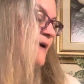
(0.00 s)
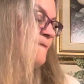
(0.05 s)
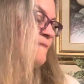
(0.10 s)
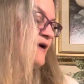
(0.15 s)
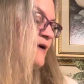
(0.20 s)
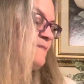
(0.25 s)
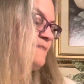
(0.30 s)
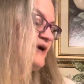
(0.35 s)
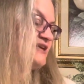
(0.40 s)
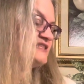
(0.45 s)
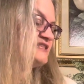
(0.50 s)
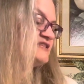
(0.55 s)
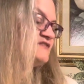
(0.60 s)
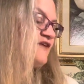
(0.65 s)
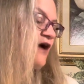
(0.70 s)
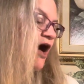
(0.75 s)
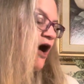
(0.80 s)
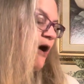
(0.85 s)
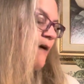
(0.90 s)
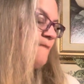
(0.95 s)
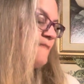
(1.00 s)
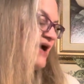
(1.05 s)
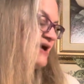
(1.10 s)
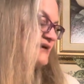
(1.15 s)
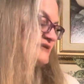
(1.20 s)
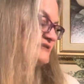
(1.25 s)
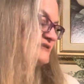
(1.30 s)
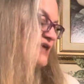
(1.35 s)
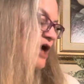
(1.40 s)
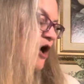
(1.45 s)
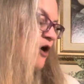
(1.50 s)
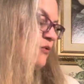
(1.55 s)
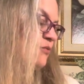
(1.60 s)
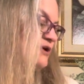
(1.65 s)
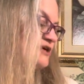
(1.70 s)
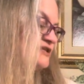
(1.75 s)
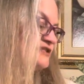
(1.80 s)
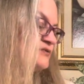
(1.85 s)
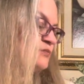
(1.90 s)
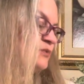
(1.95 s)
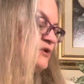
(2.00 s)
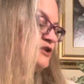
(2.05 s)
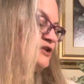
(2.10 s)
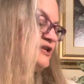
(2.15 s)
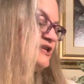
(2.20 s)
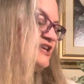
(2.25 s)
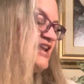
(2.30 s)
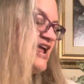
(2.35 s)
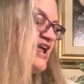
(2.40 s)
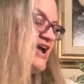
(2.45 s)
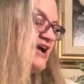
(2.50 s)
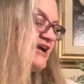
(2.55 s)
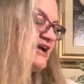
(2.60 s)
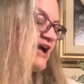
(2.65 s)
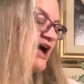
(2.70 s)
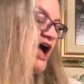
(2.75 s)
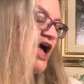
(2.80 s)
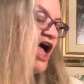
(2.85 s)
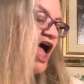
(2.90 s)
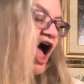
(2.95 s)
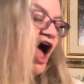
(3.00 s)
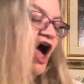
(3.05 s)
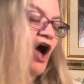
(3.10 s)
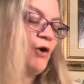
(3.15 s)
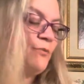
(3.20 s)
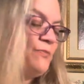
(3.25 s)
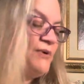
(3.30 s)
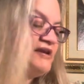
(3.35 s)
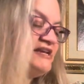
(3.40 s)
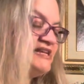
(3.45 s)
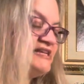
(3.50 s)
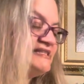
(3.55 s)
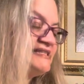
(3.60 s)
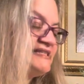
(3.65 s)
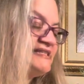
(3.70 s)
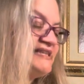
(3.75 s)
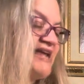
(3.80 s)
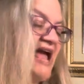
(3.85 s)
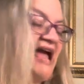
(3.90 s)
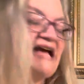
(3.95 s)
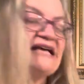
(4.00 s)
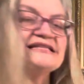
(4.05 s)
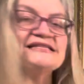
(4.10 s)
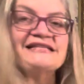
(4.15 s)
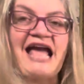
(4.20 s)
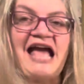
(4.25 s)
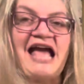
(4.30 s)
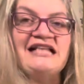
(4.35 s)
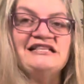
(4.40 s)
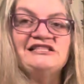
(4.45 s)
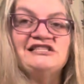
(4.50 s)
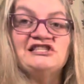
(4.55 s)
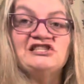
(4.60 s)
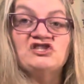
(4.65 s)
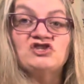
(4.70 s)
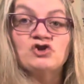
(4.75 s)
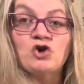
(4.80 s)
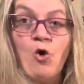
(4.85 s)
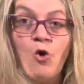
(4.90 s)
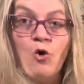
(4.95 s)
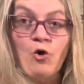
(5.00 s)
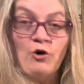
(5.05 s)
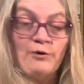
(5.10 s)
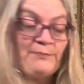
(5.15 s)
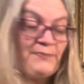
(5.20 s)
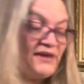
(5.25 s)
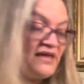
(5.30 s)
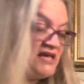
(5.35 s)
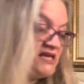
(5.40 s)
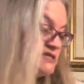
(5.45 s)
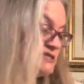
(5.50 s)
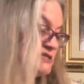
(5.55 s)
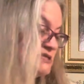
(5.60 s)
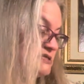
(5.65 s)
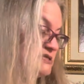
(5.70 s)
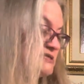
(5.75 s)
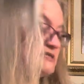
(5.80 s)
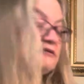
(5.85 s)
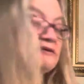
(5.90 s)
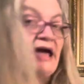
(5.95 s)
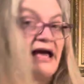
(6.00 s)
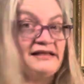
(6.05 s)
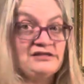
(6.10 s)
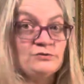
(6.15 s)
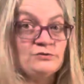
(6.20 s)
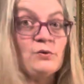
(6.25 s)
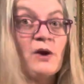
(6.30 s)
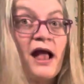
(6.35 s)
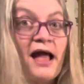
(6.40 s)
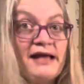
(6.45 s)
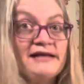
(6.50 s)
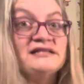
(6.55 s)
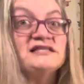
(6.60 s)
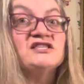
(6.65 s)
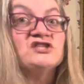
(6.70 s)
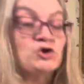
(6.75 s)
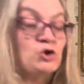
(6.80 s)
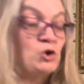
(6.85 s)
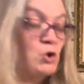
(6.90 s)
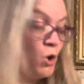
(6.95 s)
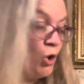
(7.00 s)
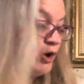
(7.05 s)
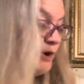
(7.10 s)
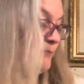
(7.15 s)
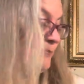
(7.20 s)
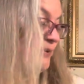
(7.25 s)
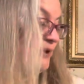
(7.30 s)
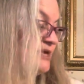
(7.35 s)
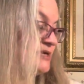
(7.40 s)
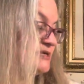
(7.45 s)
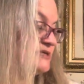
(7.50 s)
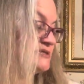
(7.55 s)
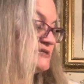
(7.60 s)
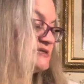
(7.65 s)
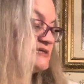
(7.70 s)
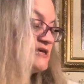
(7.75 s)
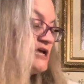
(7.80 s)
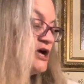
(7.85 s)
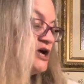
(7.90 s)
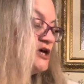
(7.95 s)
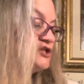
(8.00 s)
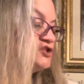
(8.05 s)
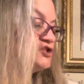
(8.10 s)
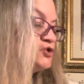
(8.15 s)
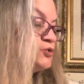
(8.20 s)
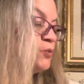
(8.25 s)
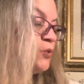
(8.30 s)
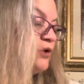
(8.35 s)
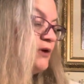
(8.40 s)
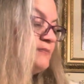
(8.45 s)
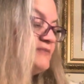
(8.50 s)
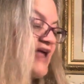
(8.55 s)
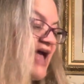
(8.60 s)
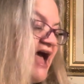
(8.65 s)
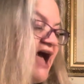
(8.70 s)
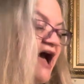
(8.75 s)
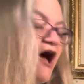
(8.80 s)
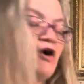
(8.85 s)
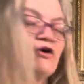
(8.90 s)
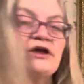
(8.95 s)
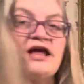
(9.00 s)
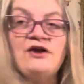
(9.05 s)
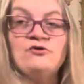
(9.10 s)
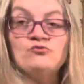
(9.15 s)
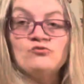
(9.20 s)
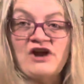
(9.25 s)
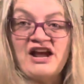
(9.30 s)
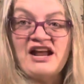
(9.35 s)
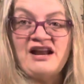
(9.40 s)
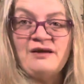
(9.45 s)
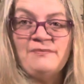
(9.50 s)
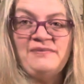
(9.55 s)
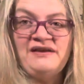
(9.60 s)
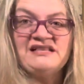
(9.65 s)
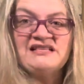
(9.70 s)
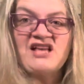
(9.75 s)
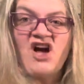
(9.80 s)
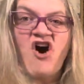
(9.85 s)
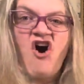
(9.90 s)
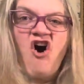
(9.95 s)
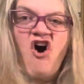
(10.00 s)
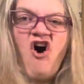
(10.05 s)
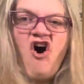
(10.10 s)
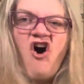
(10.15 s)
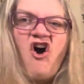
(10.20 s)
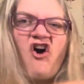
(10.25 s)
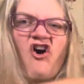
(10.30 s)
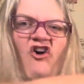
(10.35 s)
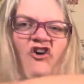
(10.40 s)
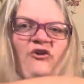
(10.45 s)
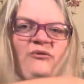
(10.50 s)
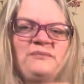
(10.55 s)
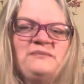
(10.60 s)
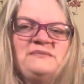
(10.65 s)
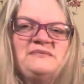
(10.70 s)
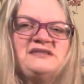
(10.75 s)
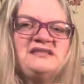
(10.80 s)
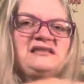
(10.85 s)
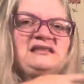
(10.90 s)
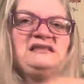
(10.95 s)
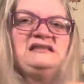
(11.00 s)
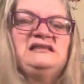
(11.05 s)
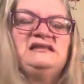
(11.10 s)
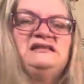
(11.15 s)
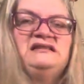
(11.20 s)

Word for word: But best of all, Max thought, was when Nick opened his desk and scorpions, that's right, scorpions, swarmed out and ran up his arms.